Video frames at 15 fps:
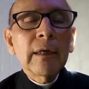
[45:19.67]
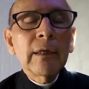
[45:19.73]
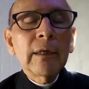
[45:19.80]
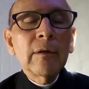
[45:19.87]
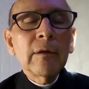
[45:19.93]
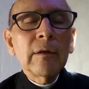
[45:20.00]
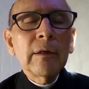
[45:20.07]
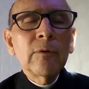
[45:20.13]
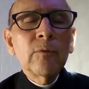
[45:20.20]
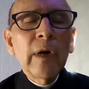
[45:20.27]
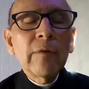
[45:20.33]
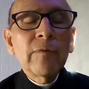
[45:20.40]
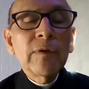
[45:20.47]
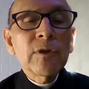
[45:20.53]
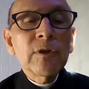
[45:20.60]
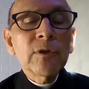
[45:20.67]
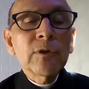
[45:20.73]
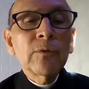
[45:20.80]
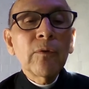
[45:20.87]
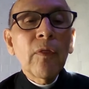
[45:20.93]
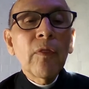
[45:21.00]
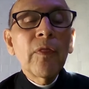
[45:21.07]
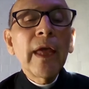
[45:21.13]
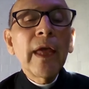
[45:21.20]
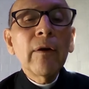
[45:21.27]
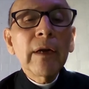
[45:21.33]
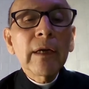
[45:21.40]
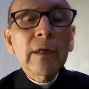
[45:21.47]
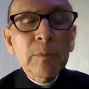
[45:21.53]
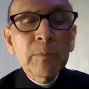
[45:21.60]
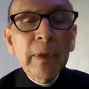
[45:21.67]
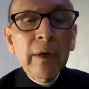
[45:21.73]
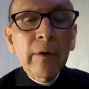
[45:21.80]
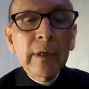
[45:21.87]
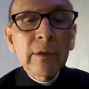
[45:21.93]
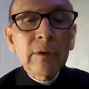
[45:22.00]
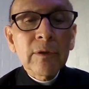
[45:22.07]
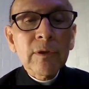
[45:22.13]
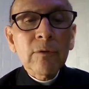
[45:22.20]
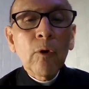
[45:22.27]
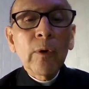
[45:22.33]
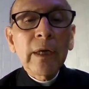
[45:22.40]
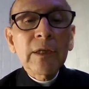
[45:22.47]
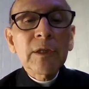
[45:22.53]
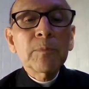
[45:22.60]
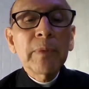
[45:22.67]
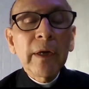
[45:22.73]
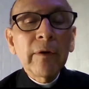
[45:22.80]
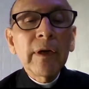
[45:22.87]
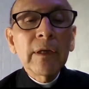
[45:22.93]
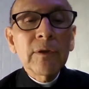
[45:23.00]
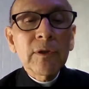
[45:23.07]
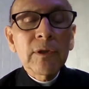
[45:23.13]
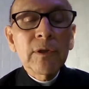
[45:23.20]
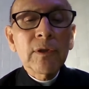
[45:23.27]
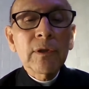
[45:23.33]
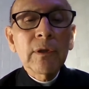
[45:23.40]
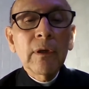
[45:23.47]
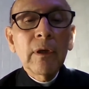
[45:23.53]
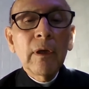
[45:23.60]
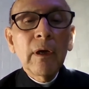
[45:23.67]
in reference to their experience or experiences